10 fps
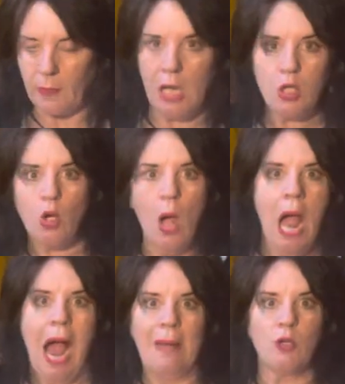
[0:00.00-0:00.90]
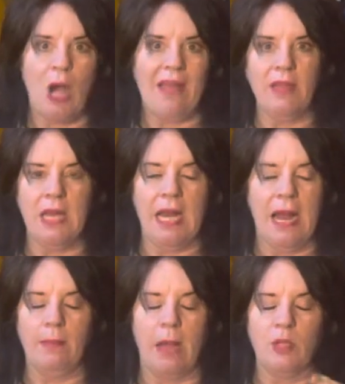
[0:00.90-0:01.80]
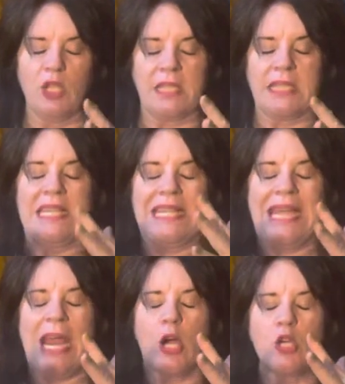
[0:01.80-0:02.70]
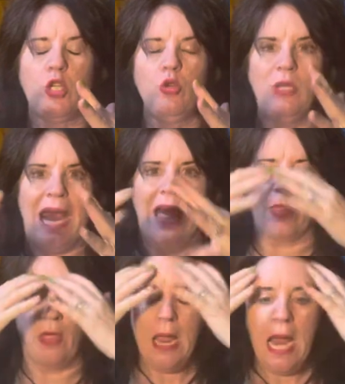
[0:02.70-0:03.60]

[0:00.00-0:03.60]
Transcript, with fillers: And so I'm driving and I'm, I'm just scared to death.